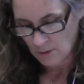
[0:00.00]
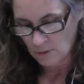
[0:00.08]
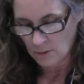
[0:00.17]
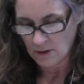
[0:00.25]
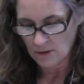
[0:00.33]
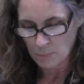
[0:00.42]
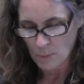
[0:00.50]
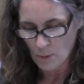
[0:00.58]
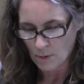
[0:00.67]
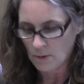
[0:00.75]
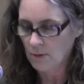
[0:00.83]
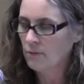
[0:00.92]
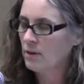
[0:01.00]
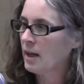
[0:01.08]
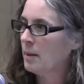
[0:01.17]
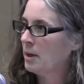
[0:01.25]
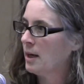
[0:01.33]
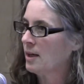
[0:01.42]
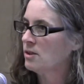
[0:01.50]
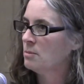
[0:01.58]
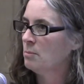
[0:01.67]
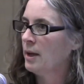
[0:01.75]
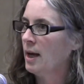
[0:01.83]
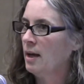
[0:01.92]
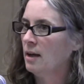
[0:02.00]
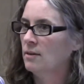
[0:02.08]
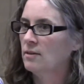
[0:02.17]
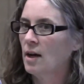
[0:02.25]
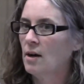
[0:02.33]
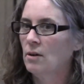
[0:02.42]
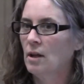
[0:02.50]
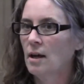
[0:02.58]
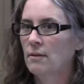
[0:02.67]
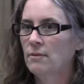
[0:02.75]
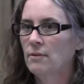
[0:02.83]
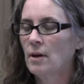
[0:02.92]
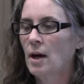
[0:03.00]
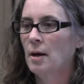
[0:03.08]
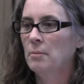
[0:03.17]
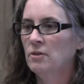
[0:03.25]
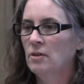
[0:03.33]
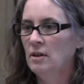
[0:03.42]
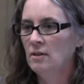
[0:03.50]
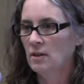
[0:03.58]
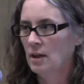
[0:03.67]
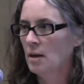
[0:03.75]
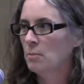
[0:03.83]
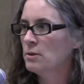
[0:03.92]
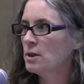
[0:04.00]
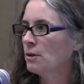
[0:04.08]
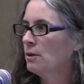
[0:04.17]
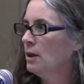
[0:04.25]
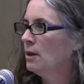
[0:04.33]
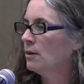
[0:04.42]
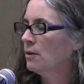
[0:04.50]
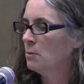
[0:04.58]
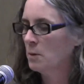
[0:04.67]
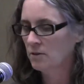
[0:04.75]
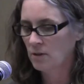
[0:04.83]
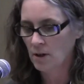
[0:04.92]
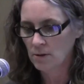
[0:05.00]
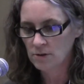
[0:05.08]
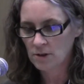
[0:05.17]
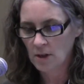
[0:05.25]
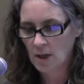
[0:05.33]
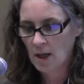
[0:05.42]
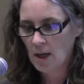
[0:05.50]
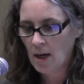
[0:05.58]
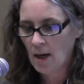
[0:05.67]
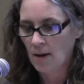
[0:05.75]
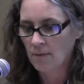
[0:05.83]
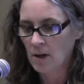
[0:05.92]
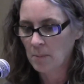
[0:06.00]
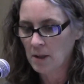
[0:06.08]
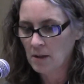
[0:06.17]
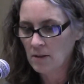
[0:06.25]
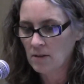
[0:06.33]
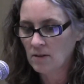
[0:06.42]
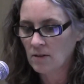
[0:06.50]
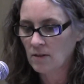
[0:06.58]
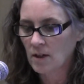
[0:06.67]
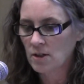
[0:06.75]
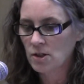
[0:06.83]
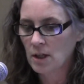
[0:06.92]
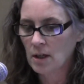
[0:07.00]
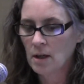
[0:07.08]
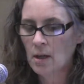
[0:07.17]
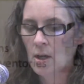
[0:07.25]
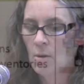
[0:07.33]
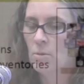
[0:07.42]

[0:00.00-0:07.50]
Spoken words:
So this portal of climate action planning is how a lot of cities, again, particularly here on the West Coast, have come into this discussion.